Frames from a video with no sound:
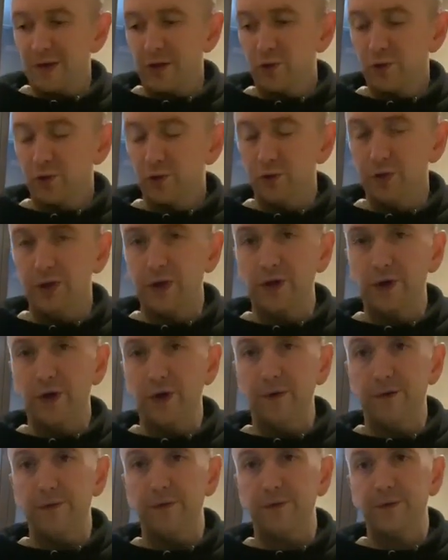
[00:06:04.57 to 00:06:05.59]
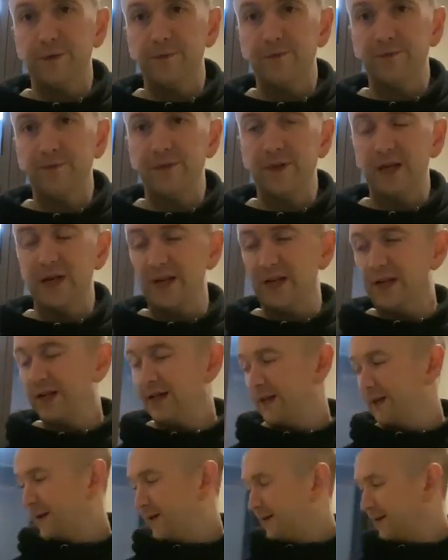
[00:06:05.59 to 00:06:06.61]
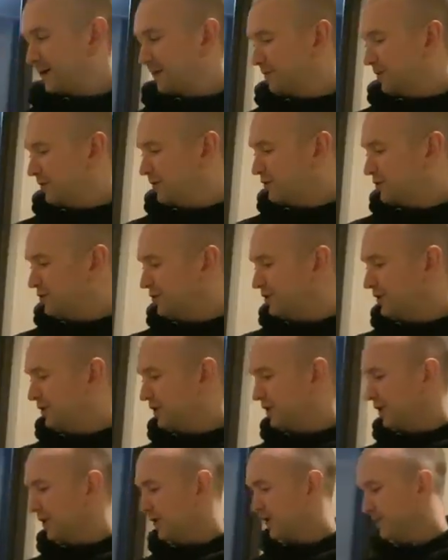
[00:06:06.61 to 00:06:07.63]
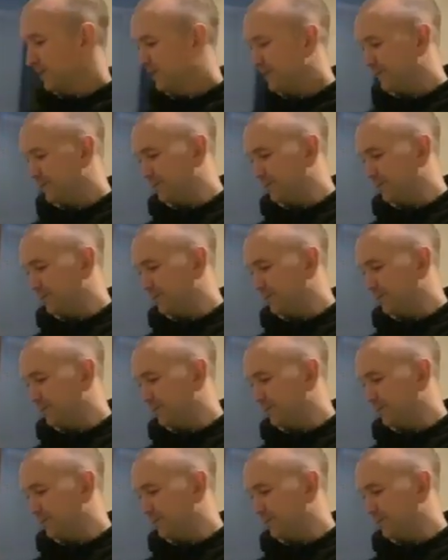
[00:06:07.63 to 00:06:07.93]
good enough. And then I'm going to turn it on.